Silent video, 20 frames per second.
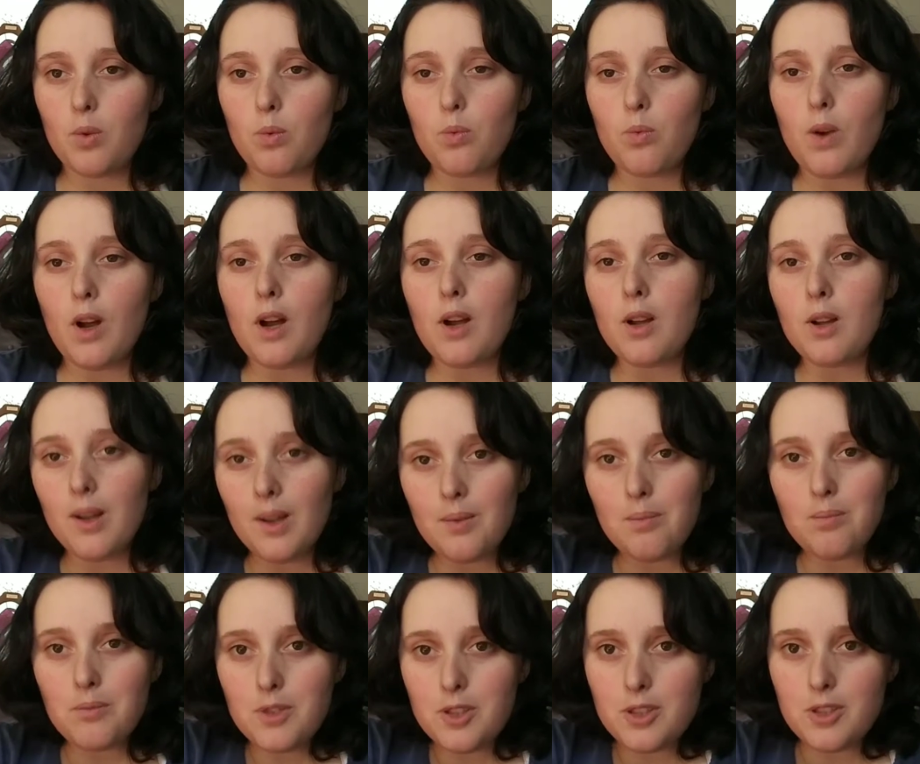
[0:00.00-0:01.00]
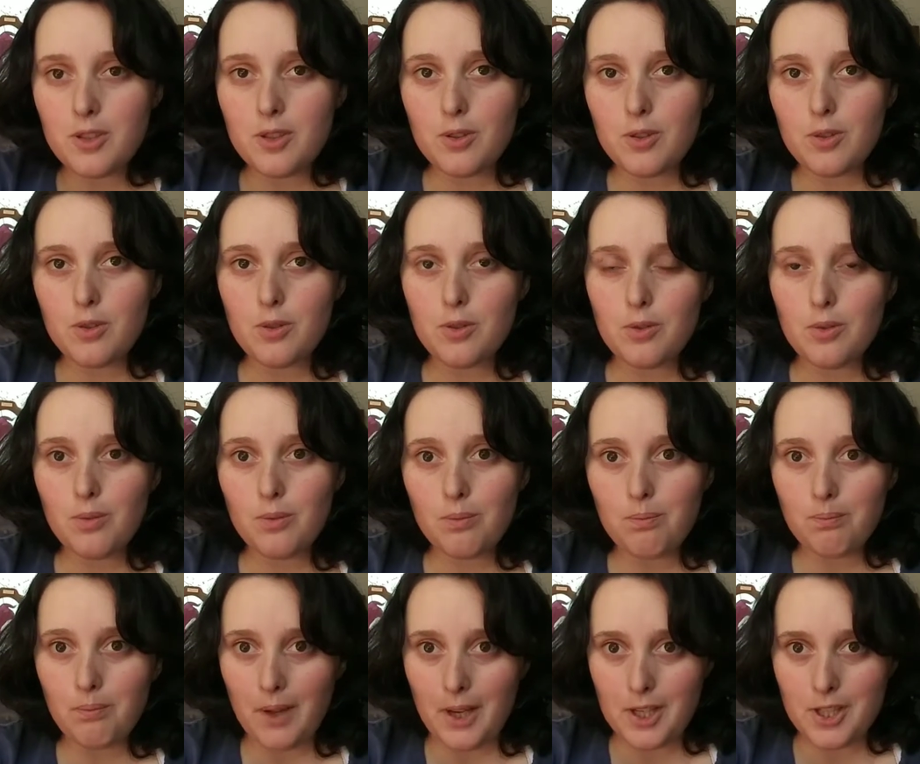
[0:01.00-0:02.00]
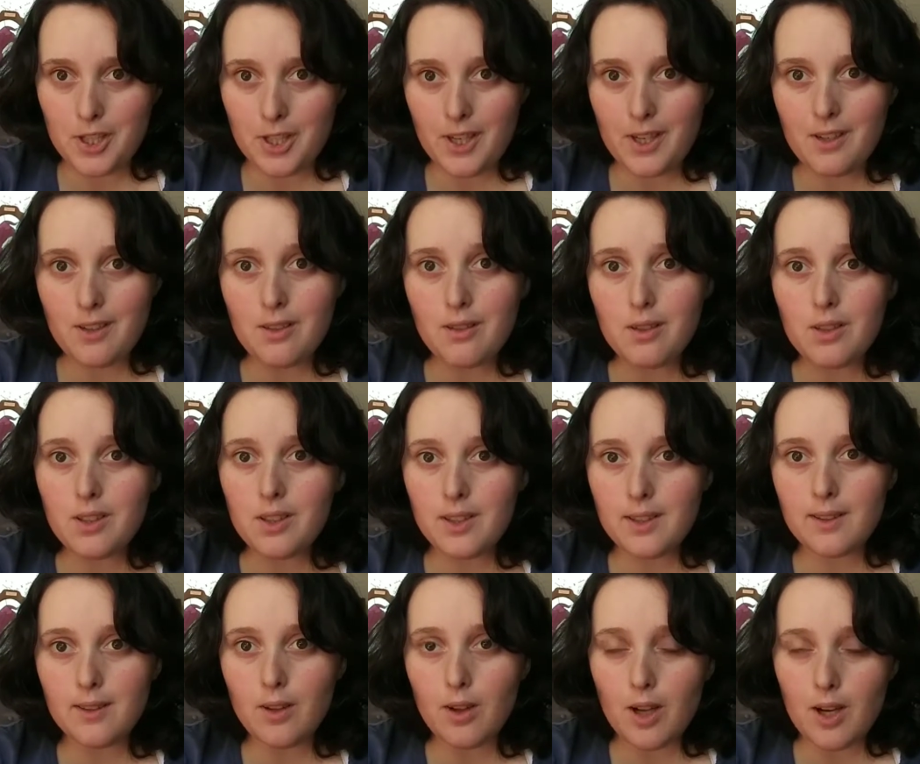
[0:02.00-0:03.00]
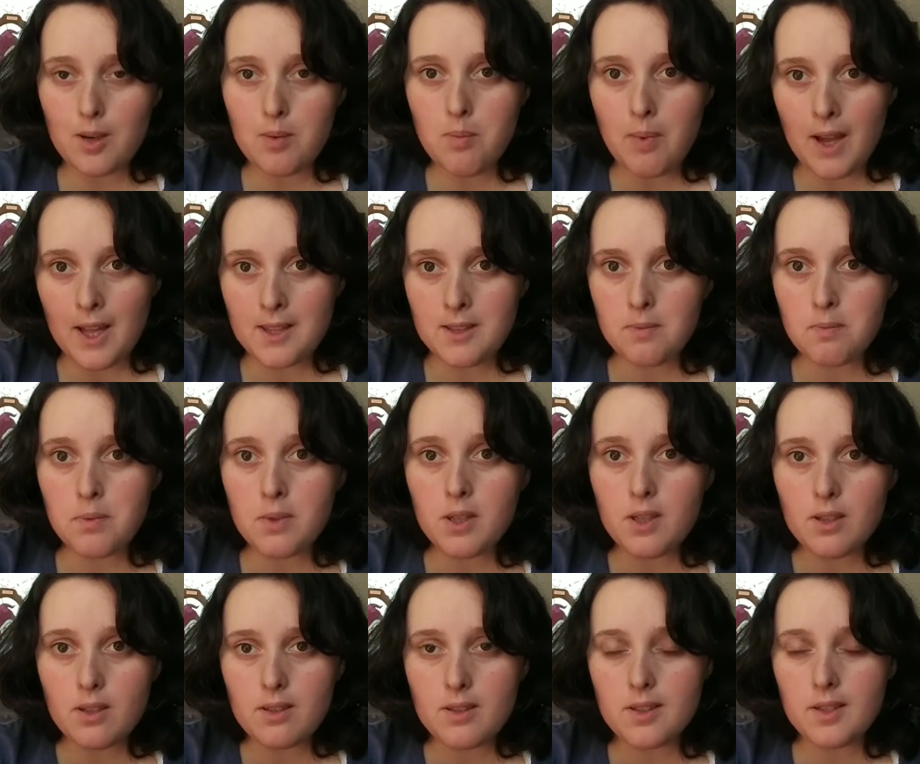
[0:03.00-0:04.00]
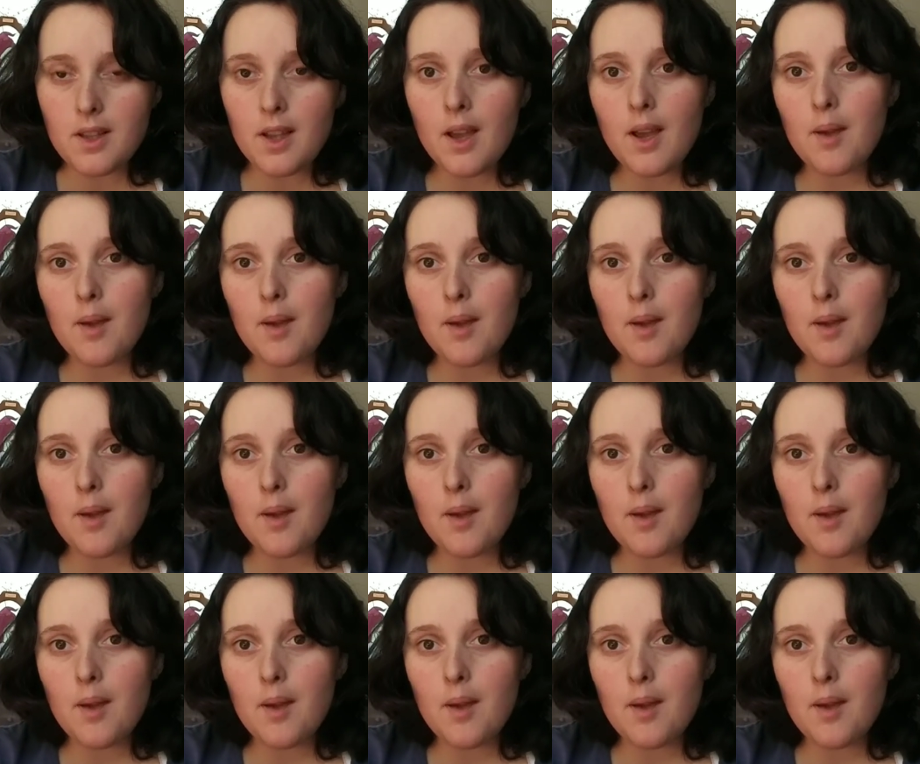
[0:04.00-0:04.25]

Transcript: Welcome to my channel, Little Autobots Books.